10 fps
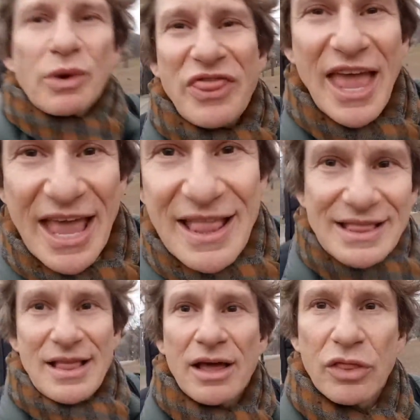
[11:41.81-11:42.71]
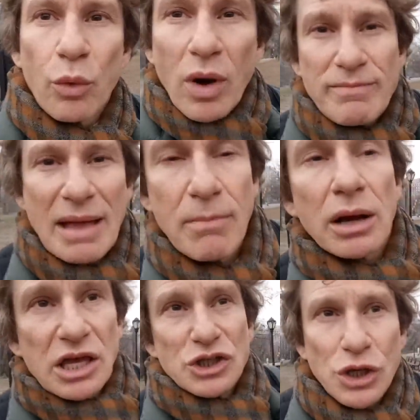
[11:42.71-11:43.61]
within the One Man
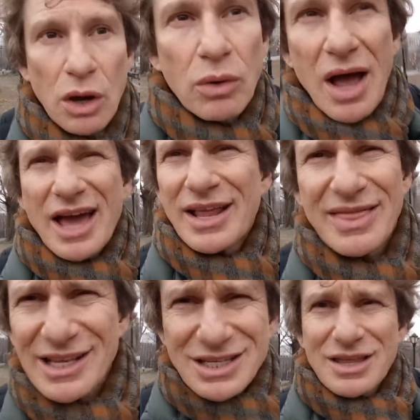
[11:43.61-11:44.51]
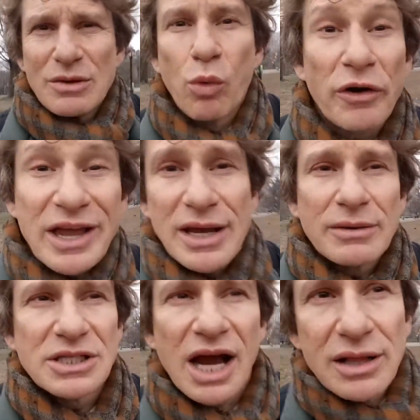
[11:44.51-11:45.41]
Monkey Show. That's the
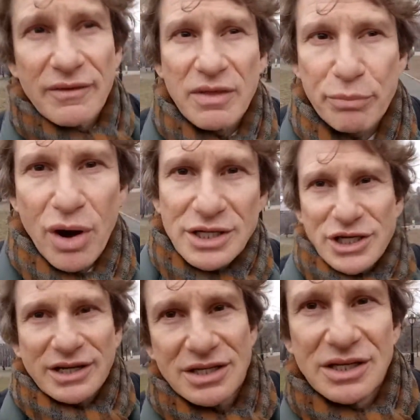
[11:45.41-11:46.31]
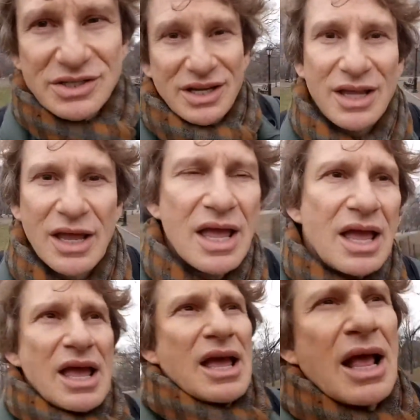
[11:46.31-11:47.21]
working title of the project, you see.
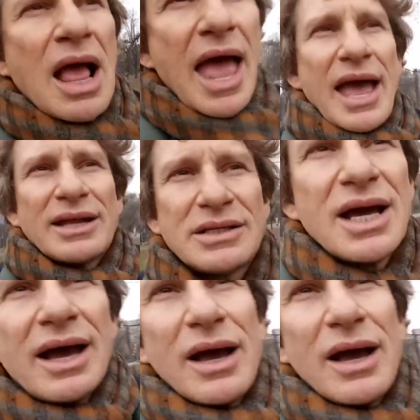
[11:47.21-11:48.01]
And